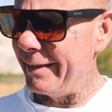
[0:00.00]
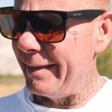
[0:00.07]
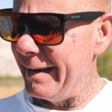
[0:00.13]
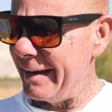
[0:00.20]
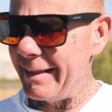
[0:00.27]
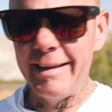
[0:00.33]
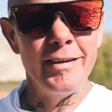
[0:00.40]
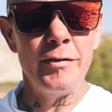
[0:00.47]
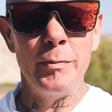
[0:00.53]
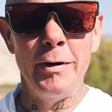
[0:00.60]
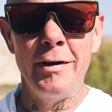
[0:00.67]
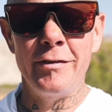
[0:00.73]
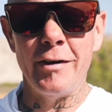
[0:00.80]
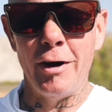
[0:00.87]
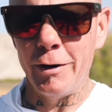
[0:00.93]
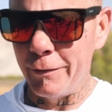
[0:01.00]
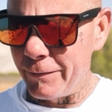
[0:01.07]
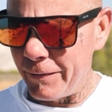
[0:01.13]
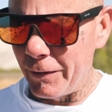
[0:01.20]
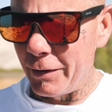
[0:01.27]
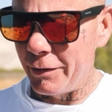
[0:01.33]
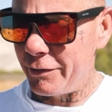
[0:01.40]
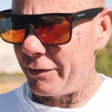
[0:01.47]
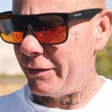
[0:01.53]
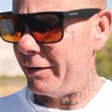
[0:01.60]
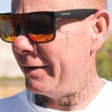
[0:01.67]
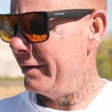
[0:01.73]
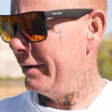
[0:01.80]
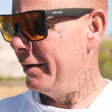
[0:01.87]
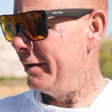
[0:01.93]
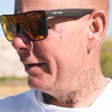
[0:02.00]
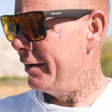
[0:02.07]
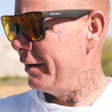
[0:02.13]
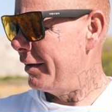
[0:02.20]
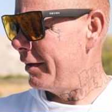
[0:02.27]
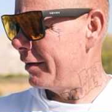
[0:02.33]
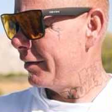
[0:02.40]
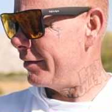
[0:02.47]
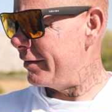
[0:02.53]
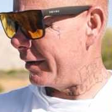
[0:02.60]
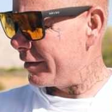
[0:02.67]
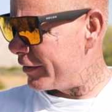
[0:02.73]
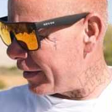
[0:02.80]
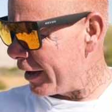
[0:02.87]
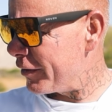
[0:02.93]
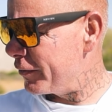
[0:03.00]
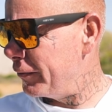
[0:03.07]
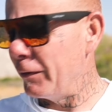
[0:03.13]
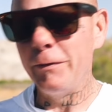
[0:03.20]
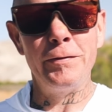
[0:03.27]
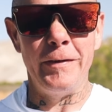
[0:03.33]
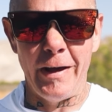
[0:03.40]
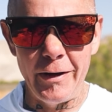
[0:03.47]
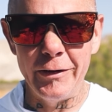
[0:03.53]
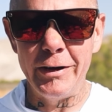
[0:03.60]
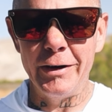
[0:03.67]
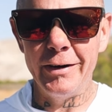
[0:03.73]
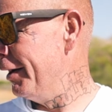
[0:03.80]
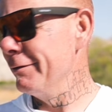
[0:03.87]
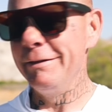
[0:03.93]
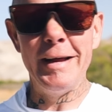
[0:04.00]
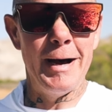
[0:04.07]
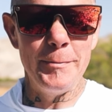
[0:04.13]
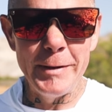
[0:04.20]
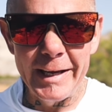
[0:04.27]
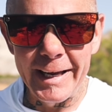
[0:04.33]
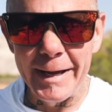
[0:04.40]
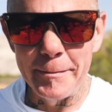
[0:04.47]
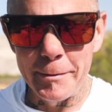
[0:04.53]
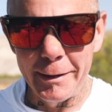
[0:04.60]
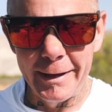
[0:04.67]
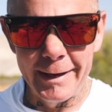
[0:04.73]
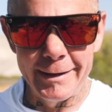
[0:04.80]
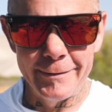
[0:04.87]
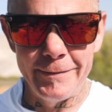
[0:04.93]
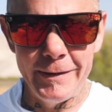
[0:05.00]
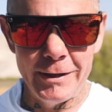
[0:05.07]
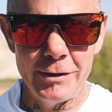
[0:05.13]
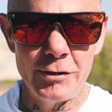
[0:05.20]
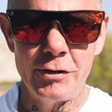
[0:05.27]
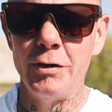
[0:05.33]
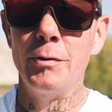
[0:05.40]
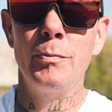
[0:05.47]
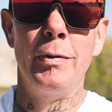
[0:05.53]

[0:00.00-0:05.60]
think this was our first successful failure of not being able to land a fish,